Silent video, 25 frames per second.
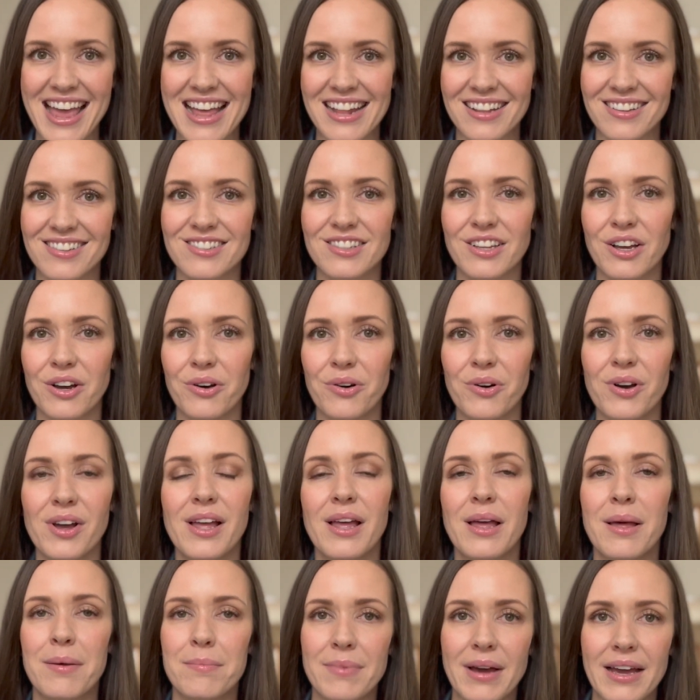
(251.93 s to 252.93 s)
And so
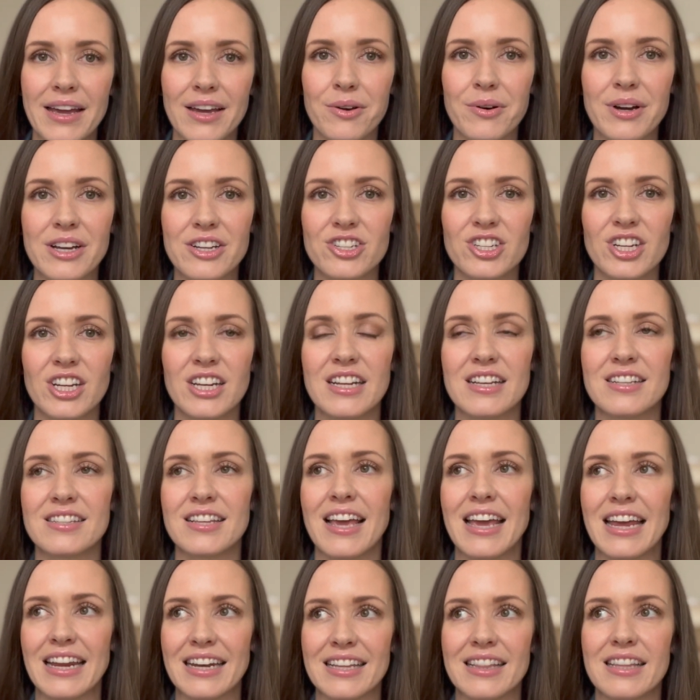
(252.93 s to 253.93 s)
my question is,
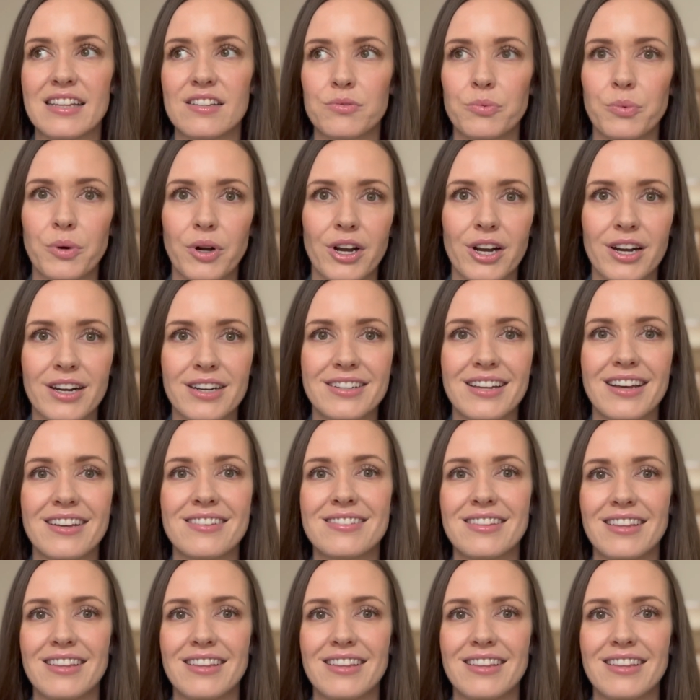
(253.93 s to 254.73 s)
hey, did this work?